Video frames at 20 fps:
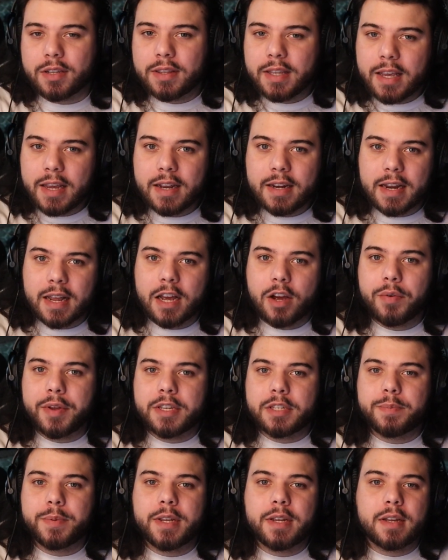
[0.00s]
lead now
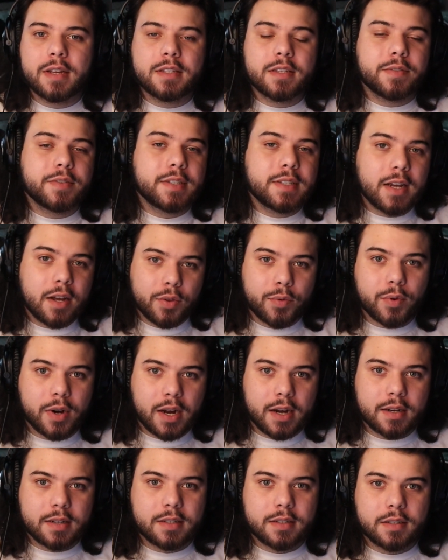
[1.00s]
is because of Stealth
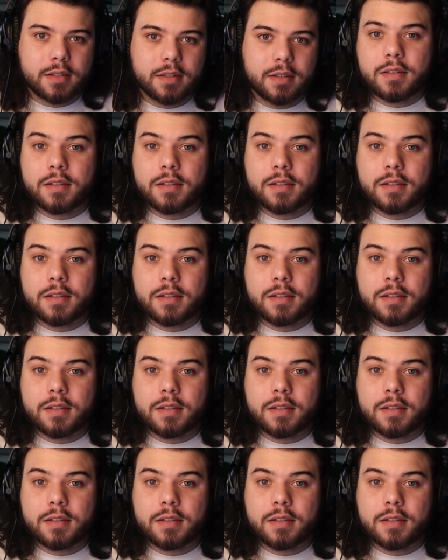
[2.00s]
Rocks.